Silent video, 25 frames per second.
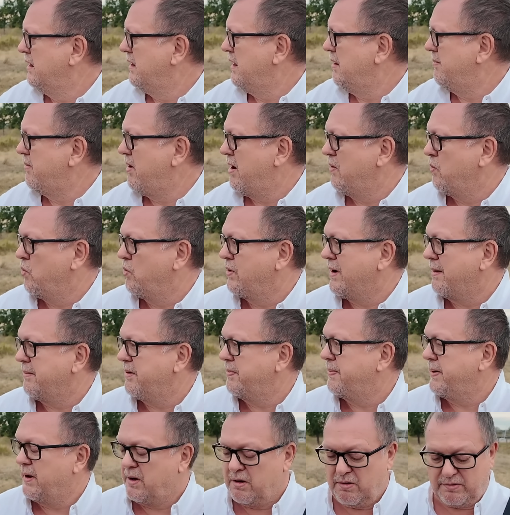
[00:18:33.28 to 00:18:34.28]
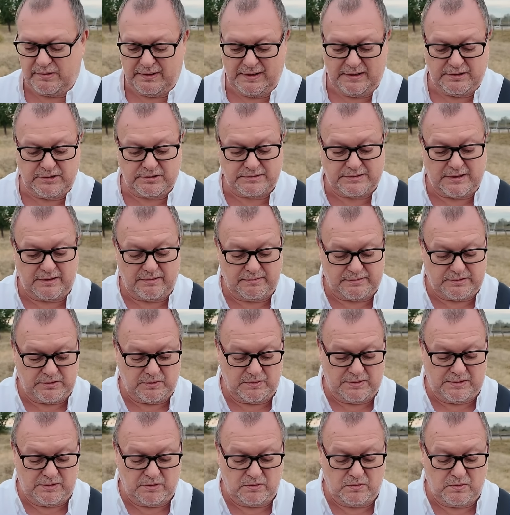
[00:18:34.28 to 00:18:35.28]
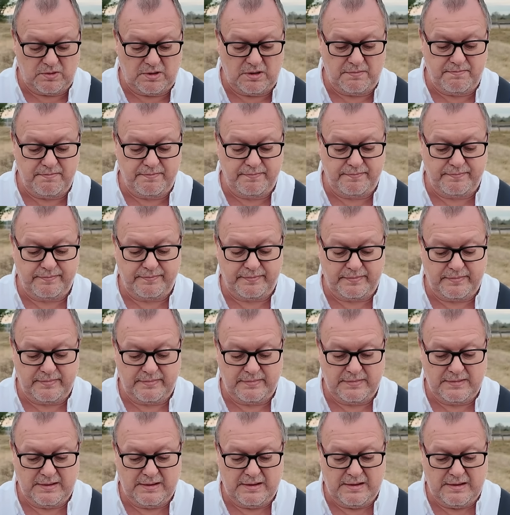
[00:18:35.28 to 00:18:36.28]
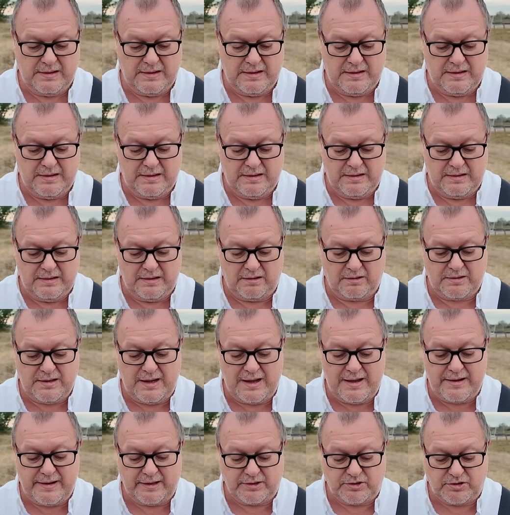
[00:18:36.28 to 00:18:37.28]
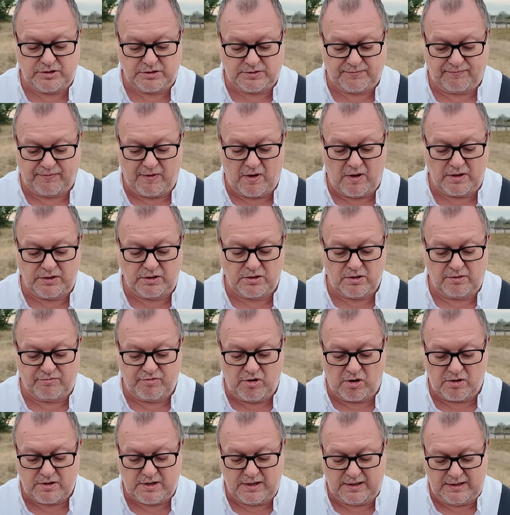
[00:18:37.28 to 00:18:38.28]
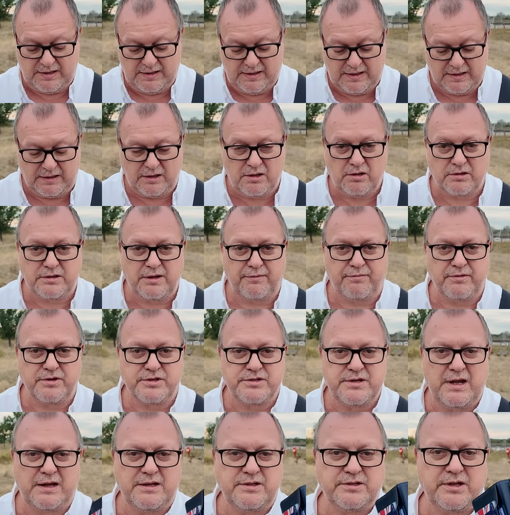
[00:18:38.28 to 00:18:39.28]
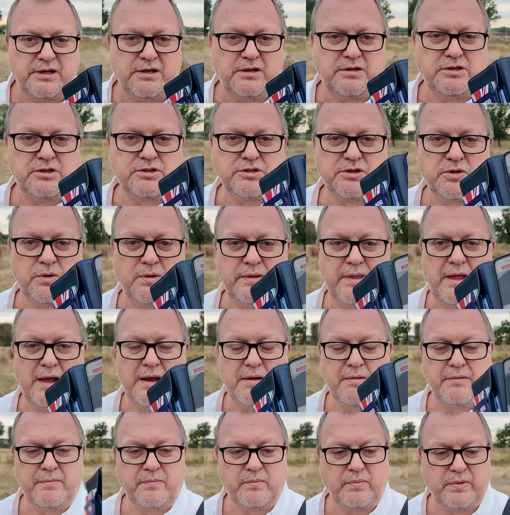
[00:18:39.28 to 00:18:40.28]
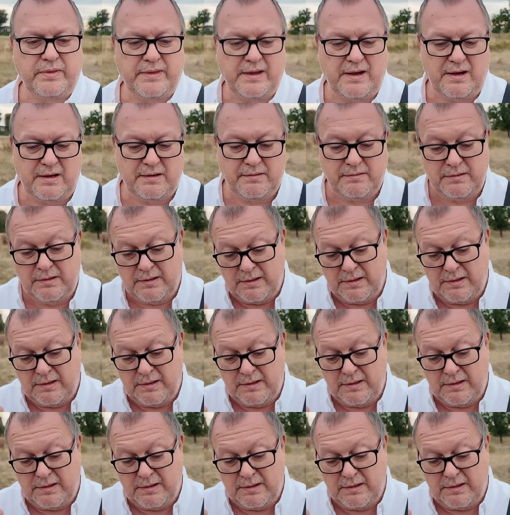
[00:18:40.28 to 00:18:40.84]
I might walk up the park there and just do a little. I can actually just fly. You've got rocket here. You've got different settings there. You can just do it that with that.